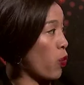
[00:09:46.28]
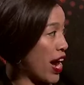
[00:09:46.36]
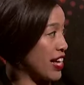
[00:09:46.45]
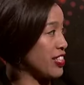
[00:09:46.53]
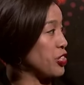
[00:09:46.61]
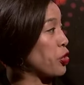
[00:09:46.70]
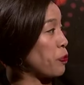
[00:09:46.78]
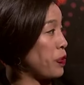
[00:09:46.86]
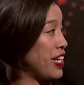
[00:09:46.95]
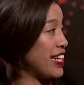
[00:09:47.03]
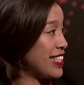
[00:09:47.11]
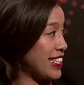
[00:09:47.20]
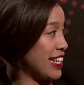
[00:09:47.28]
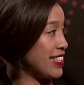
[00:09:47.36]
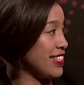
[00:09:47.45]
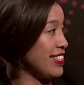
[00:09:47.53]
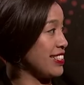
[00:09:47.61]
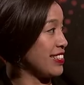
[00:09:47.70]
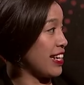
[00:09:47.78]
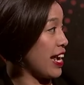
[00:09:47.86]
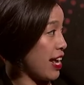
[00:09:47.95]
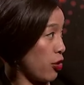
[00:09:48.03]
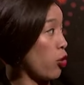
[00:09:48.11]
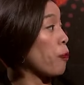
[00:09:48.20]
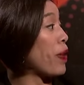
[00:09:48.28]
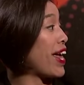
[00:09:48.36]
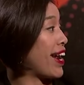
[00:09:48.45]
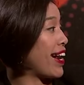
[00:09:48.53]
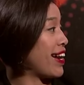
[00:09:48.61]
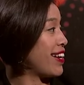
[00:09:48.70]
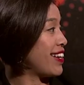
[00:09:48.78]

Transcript: white European descendant and all men.